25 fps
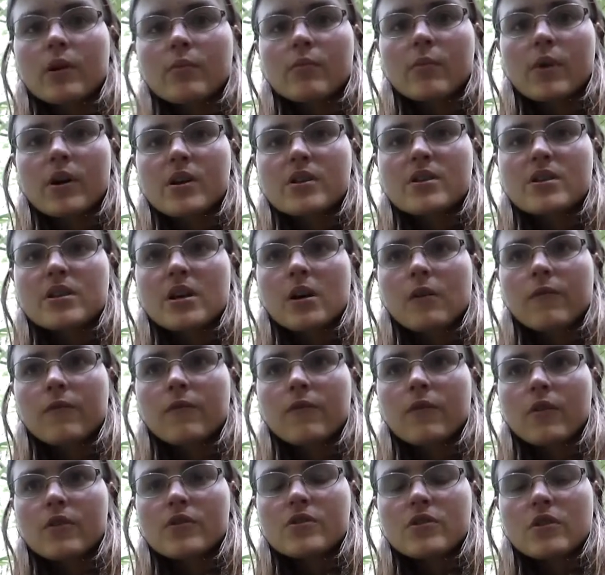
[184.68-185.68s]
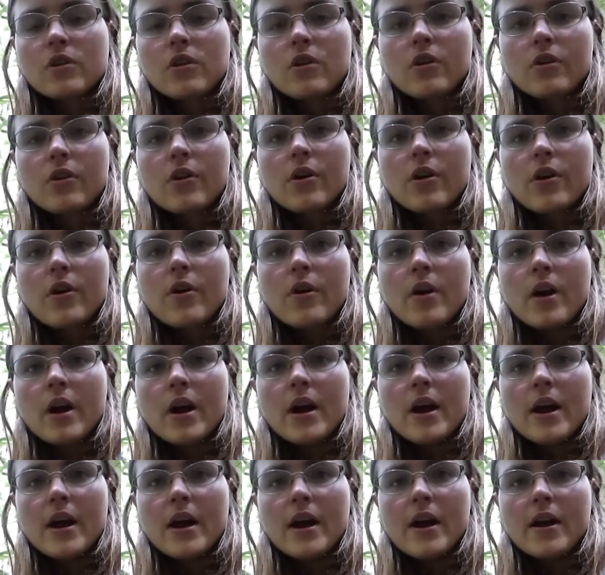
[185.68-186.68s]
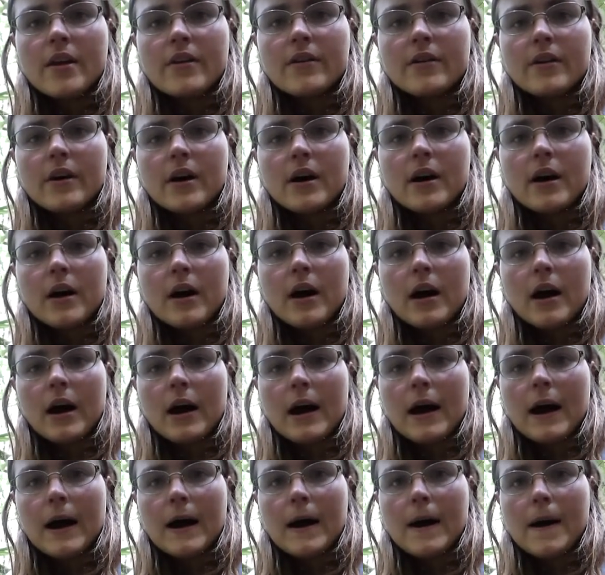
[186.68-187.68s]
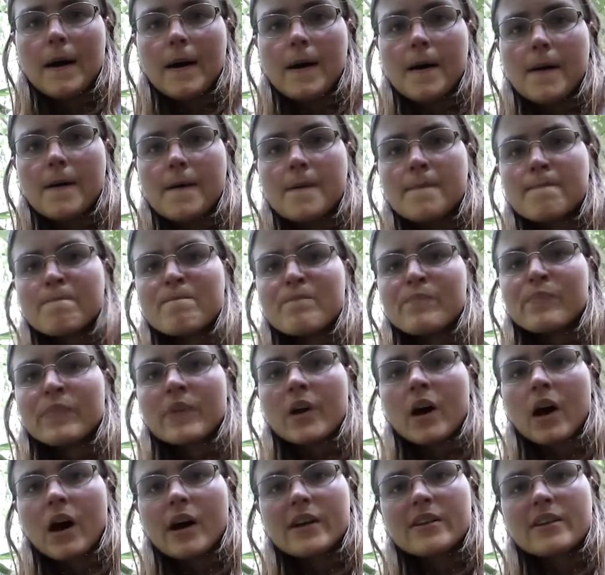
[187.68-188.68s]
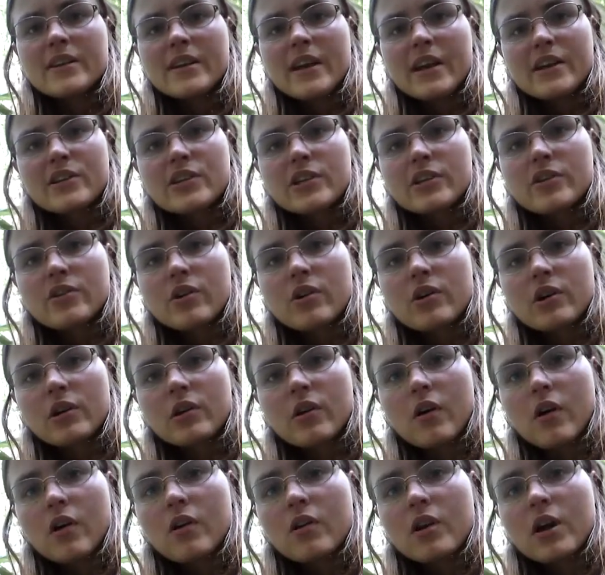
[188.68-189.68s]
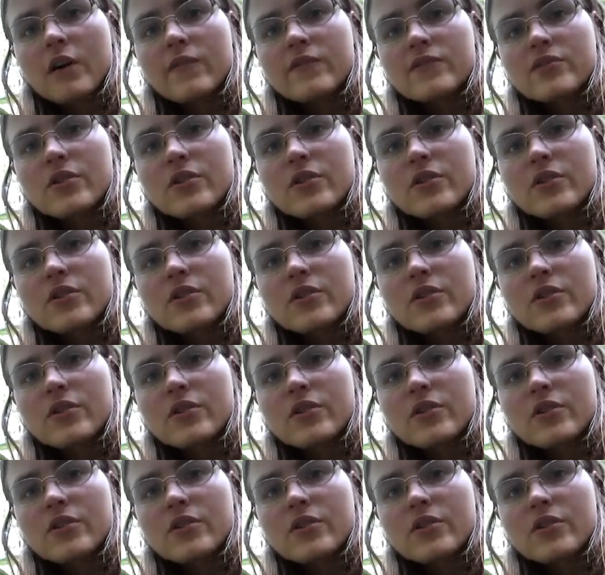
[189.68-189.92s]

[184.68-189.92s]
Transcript: one myself not so long ago, and uh, I didn't actually cook it long enough.